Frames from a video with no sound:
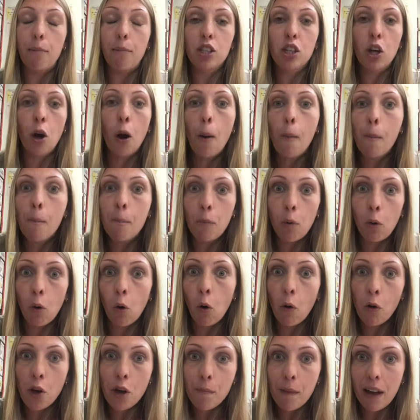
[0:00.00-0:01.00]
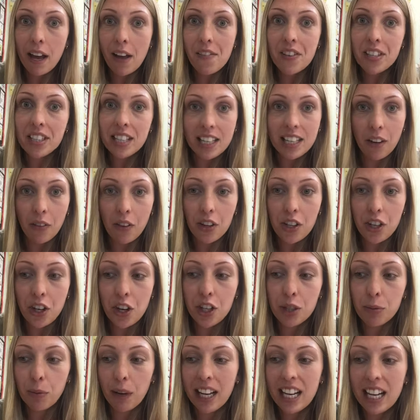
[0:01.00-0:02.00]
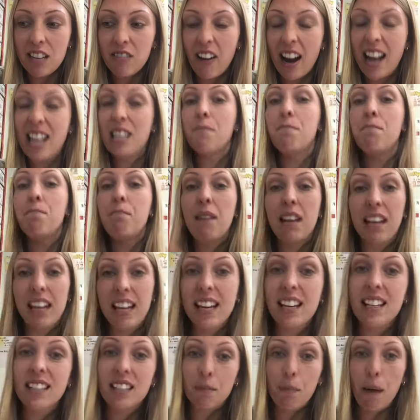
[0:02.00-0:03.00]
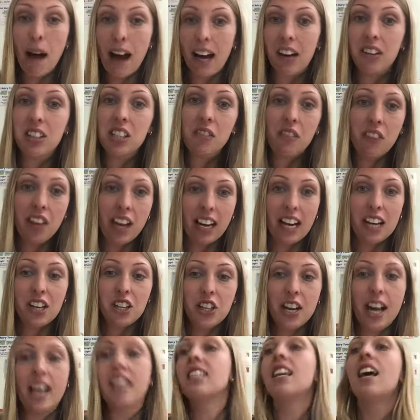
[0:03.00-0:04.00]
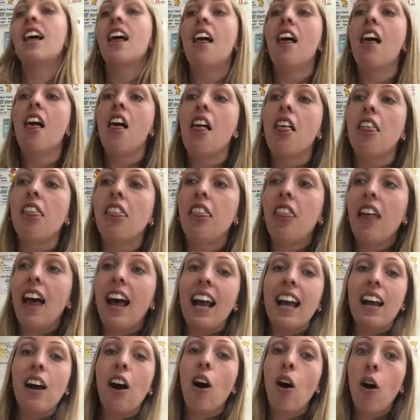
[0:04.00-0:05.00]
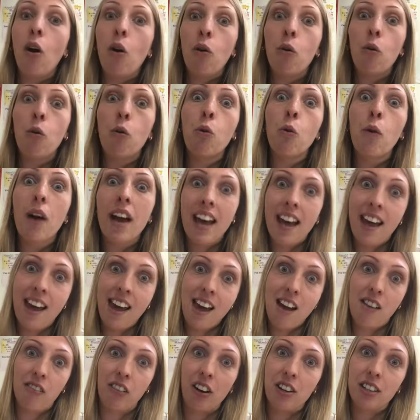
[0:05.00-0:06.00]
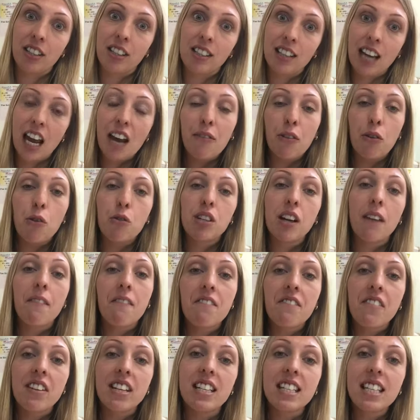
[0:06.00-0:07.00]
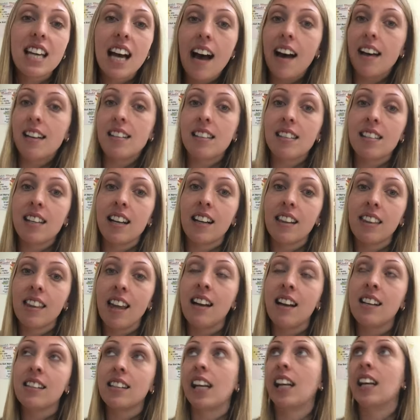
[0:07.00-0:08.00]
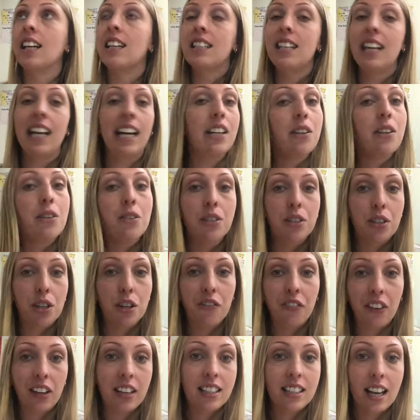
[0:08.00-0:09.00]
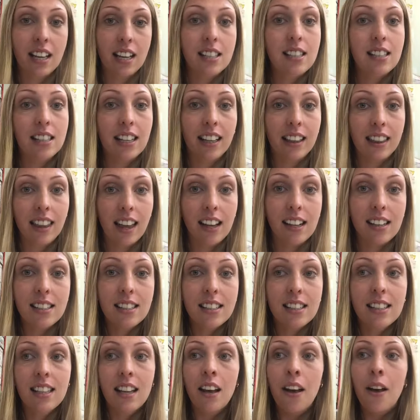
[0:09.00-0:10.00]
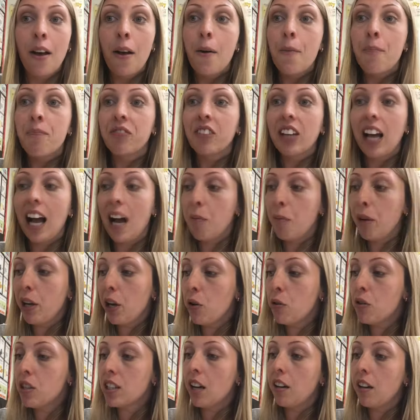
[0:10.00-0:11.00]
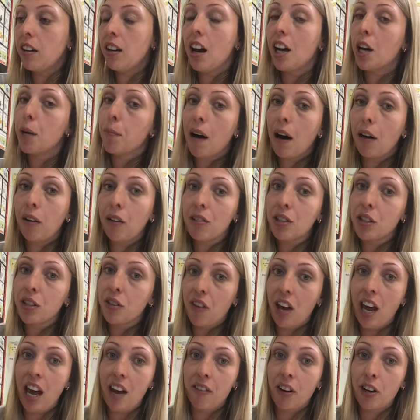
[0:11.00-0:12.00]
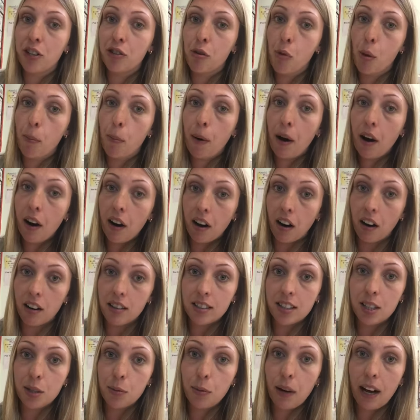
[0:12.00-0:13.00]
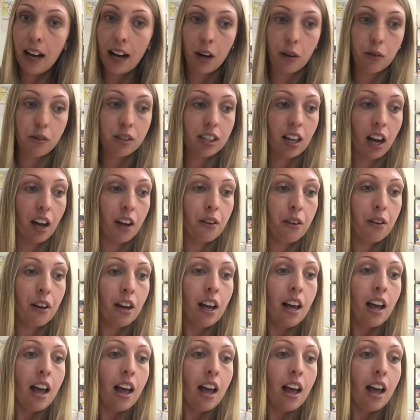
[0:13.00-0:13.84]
Tom Moore, you may have seen on the news, where he raised millions of pounds for the NHS. They are all heroes because they've all done fantastic things. They continue to do fantastic things. And we also learn about lots of heroes from the past as well. So